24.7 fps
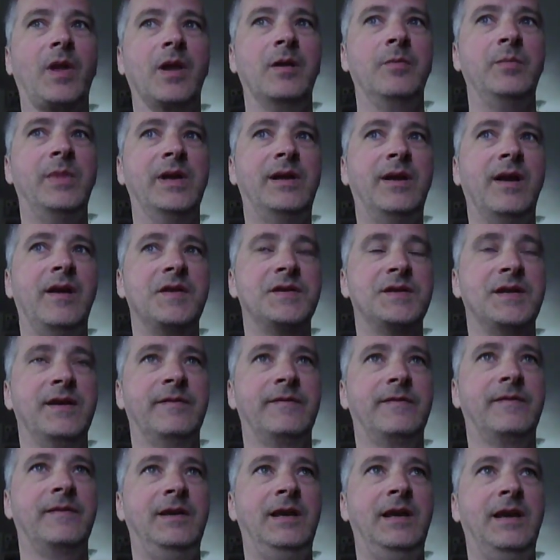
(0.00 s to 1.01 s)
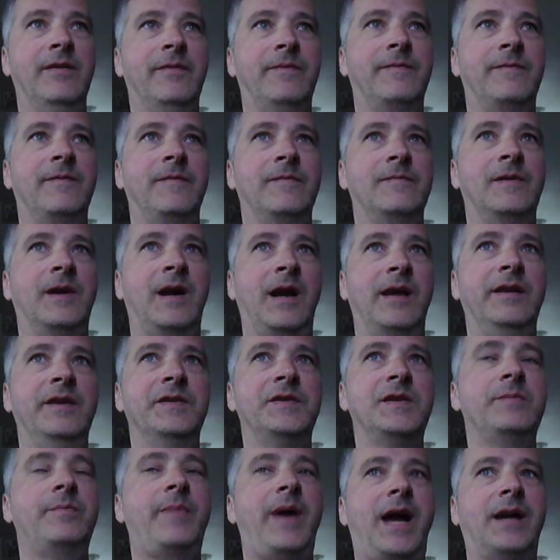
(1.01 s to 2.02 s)
Because if if I
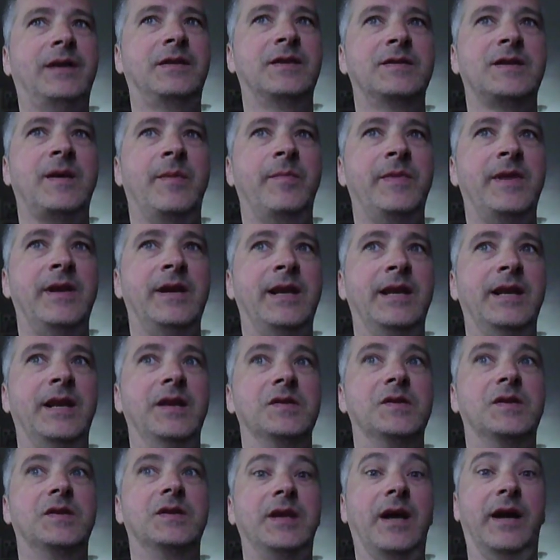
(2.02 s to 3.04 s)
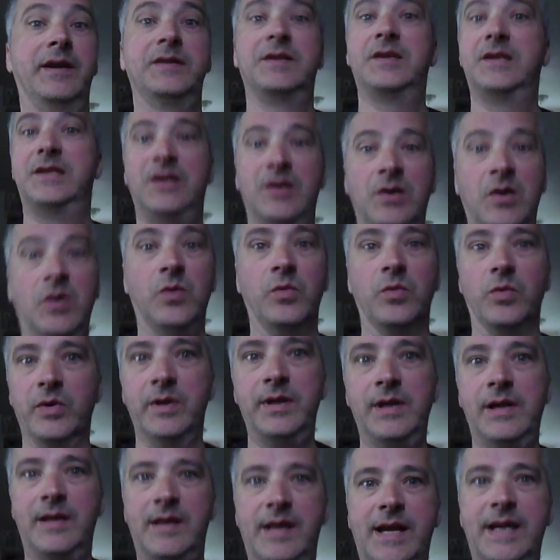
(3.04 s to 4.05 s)
listen back to something and it's I still
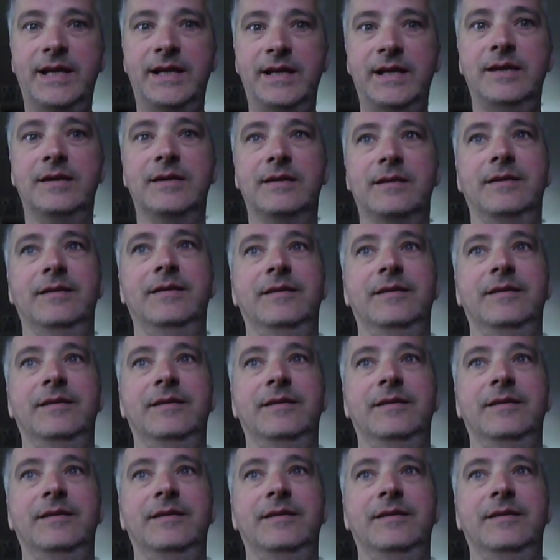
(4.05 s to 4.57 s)
really like it,